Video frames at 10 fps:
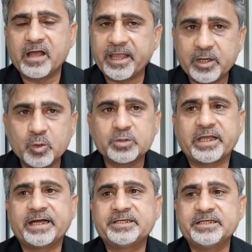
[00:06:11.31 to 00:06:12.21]
I know
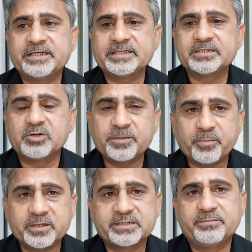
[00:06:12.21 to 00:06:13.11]
that it is not
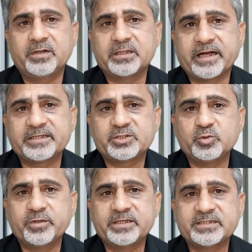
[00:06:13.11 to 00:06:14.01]
possible that students,